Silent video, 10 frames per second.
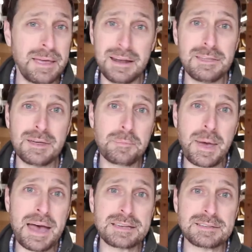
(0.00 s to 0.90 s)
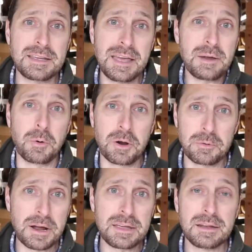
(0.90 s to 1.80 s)
anything past anyone,
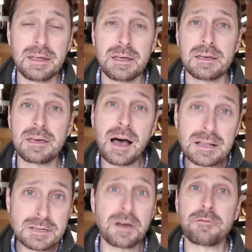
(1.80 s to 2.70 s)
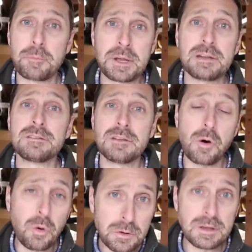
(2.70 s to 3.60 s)
right? God's government is the
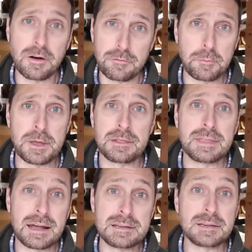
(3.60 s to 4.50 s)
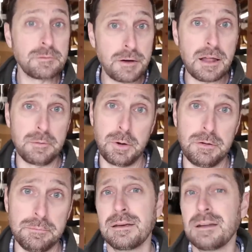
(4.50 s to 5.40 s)
only government that is
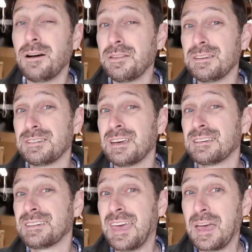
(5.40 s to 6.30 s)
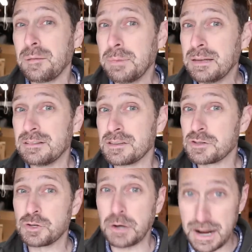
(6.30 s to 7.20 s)
infallible. And all these things can be
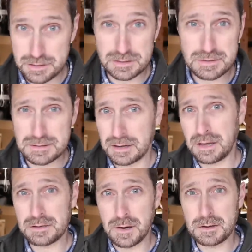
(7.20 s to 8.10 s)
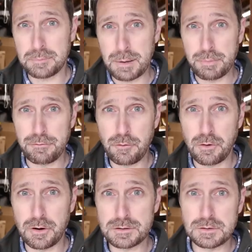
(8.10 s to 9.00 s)
distractions, like I talked about
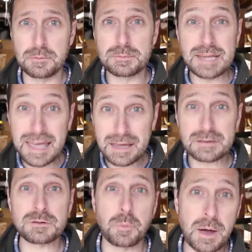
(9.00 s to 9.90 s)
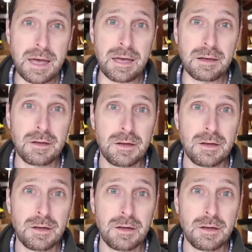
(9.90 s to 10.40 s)
before, to take us away